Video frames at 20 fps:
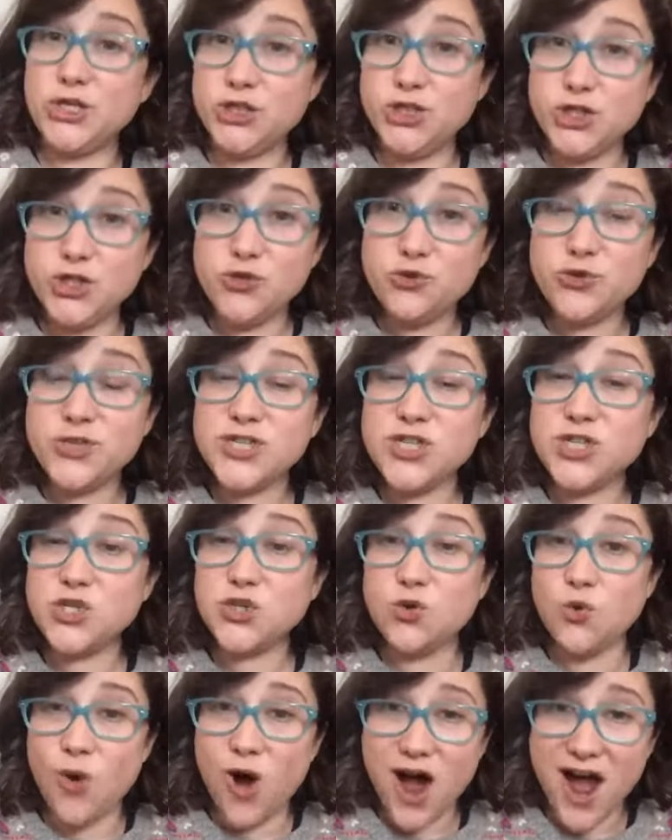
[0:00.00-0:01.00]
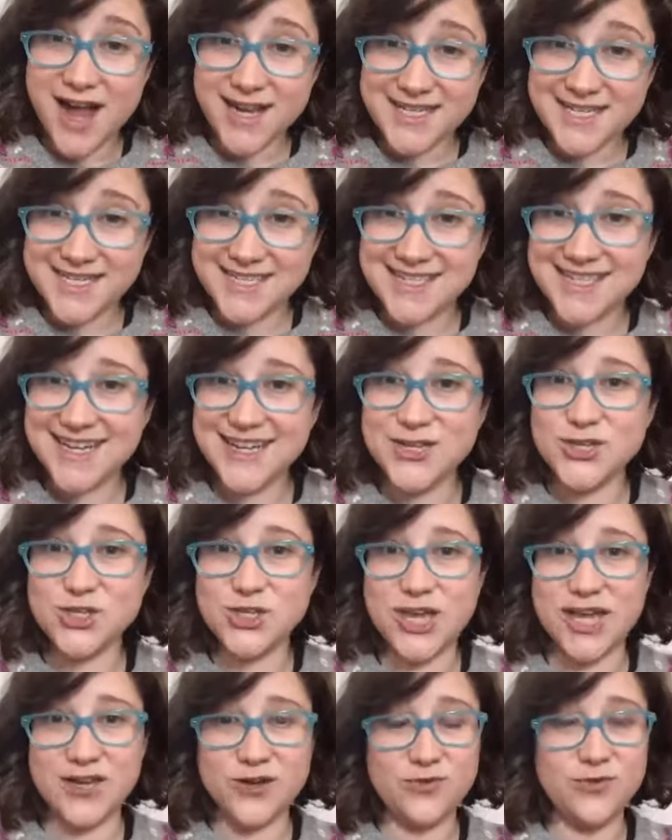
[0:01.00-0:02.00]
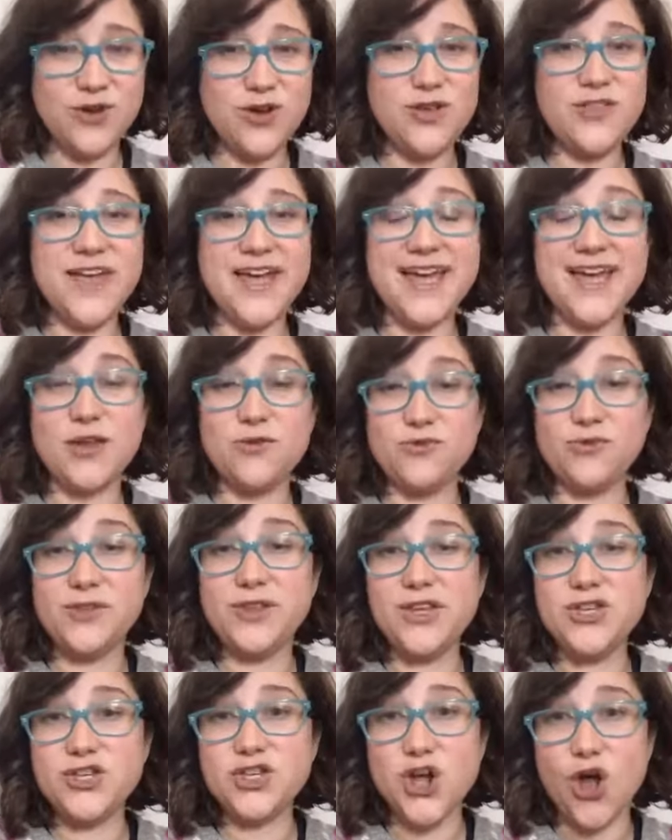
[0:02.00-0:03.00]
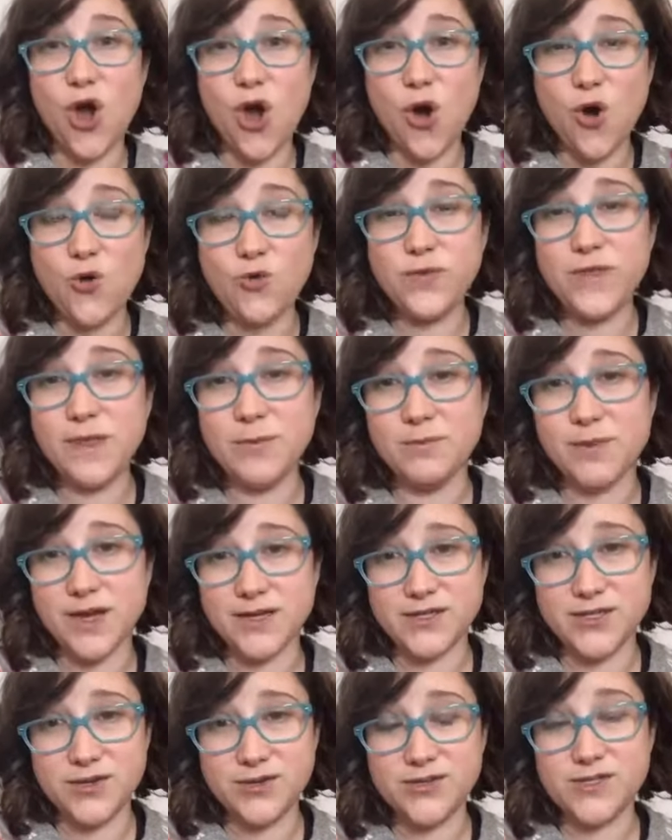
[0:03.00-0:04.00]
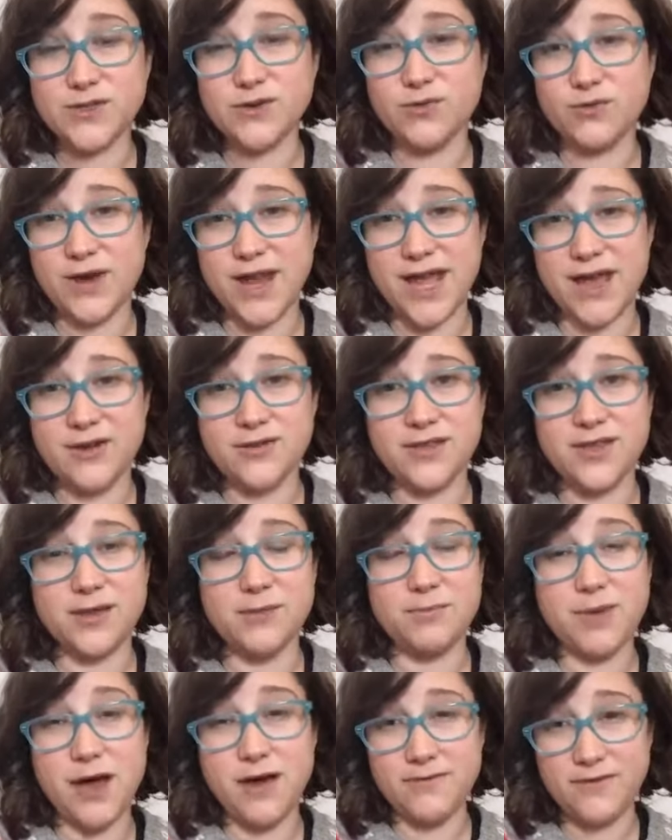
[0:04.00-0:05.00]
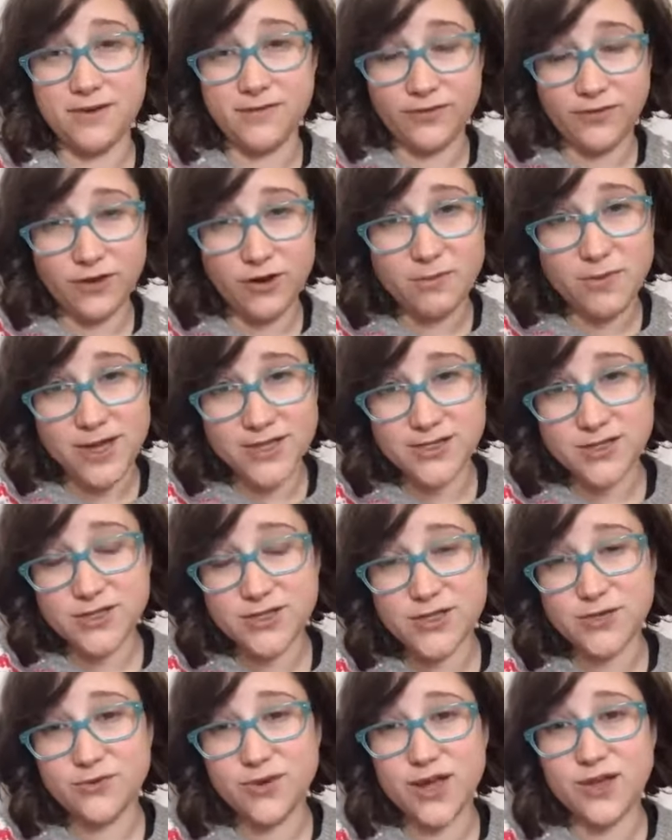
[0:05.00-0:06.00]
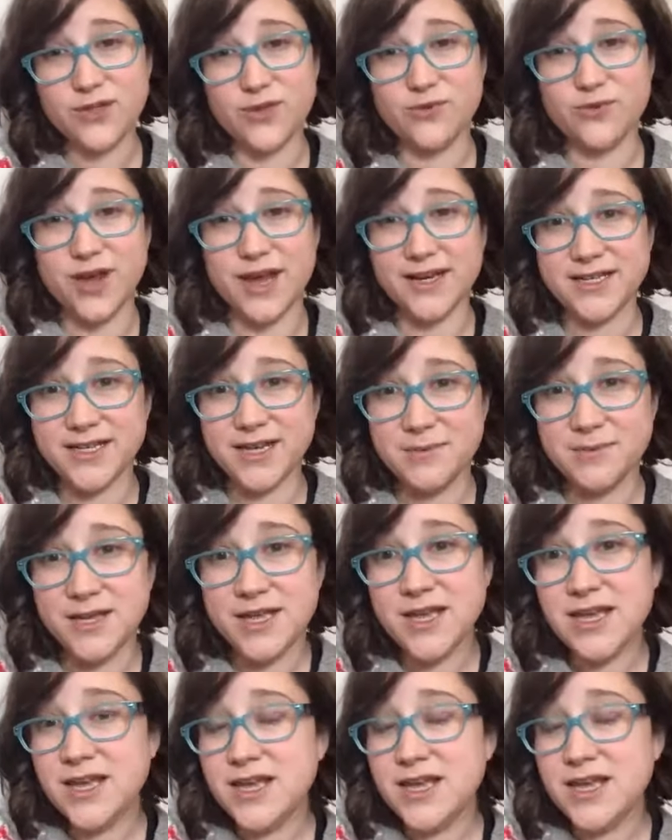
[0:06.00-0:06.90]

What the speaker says: Do squats in general that can really tone the muscles around the pelvic floor muscles around the rectum.